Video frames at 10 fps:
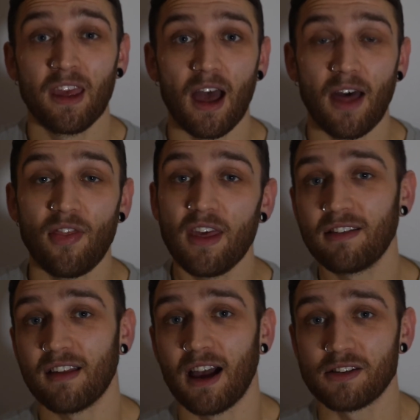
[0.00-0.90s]
And
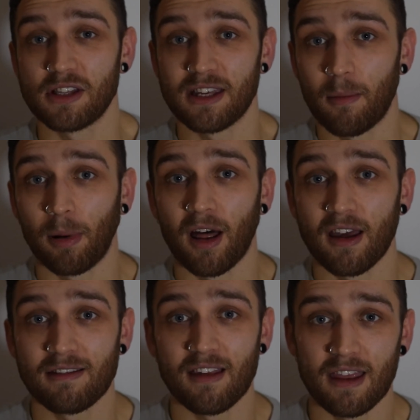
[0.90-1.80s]
this actually
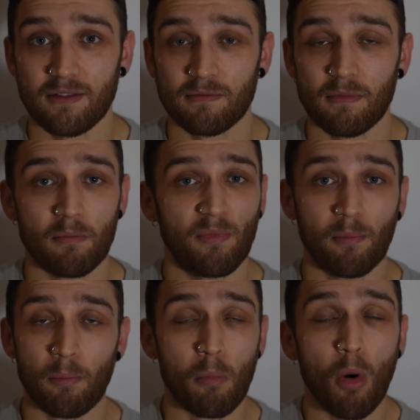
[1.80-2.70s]
applies in
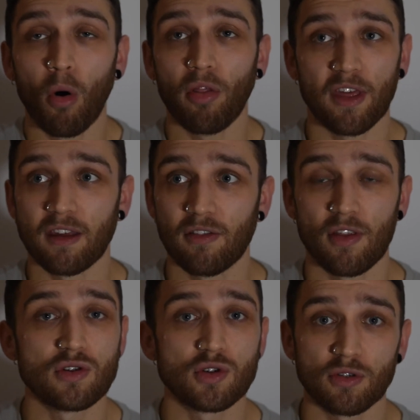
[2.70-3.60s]
more things
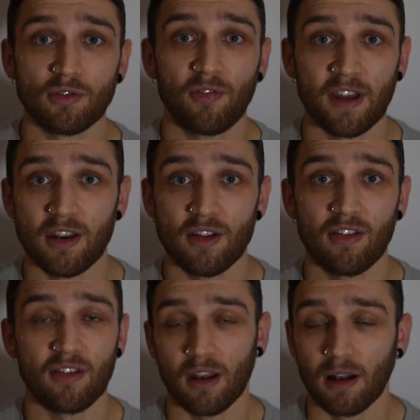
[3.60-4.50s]
than just
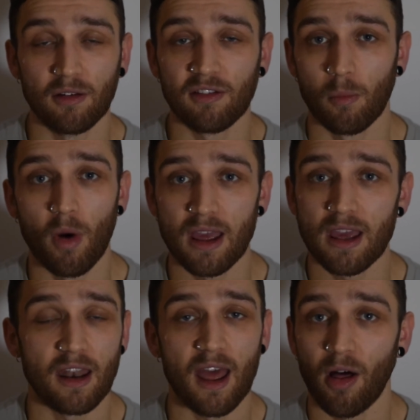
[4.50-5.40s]
fitness and losing weight
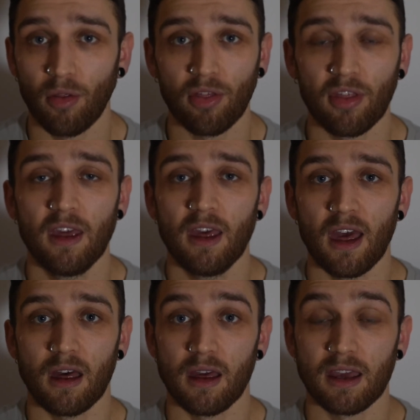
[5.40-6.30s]
and health.
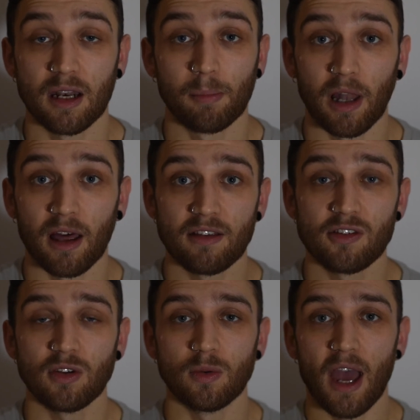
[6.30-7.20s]
It can apply
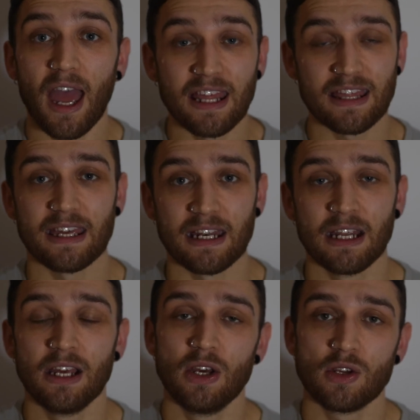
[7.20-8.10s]
to anything.
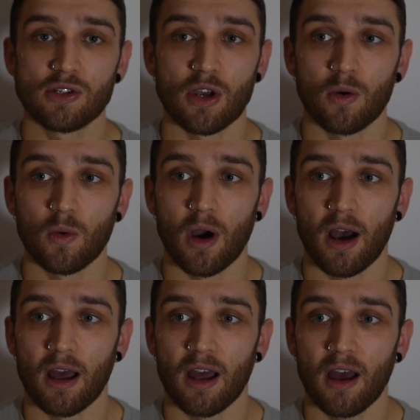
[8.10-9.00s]
So
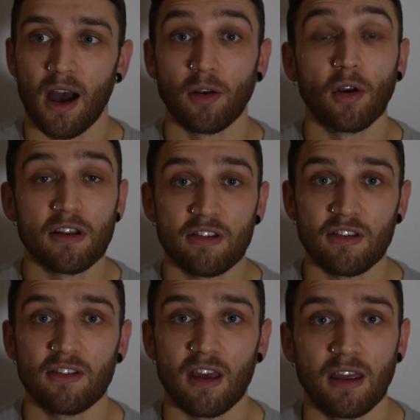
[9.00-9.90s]
I'd honestly
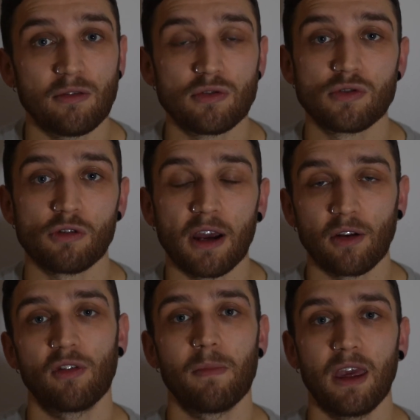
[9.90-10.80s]
say try
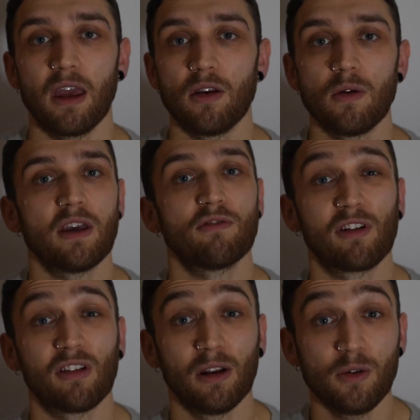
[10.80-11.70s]
not to make it a New Year's
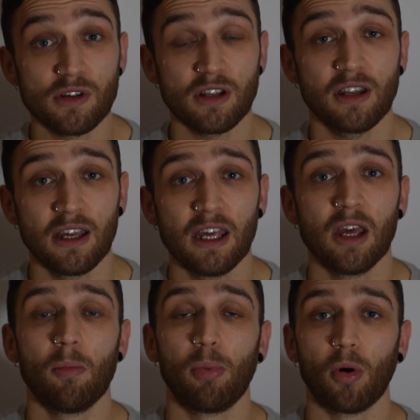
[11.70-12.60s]
resolution,
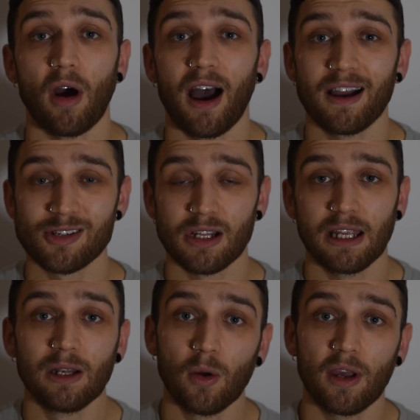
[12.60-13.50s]
but actually
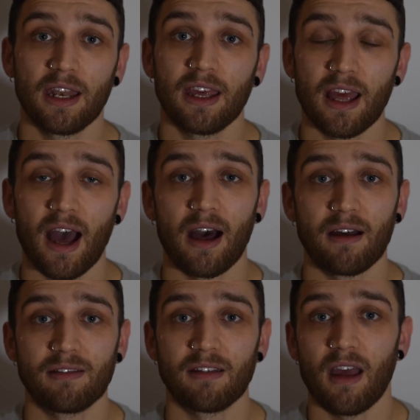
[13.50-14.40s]
look at it
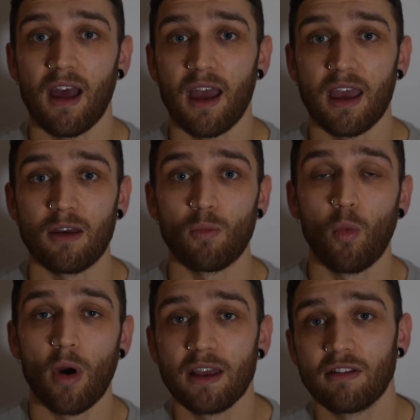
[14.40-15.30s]
as a
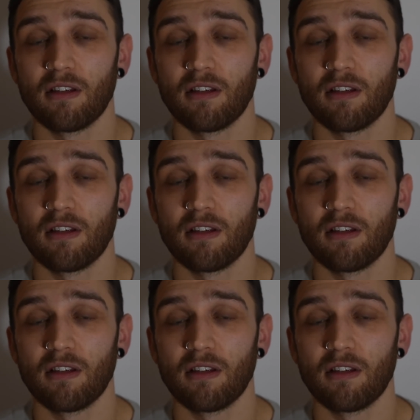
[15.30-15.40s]
way to